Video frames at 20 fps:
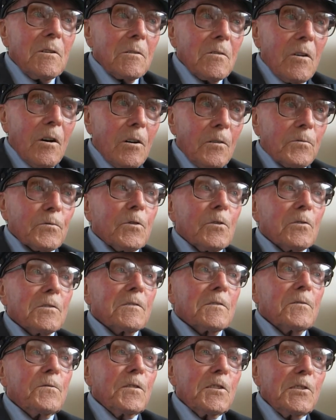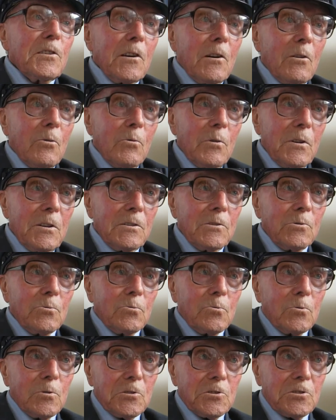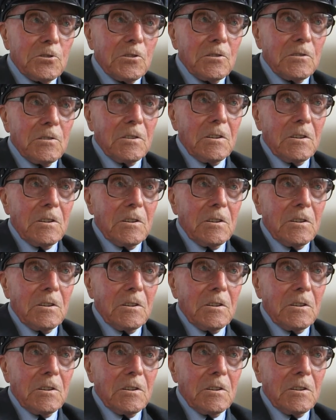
I've got a video indoors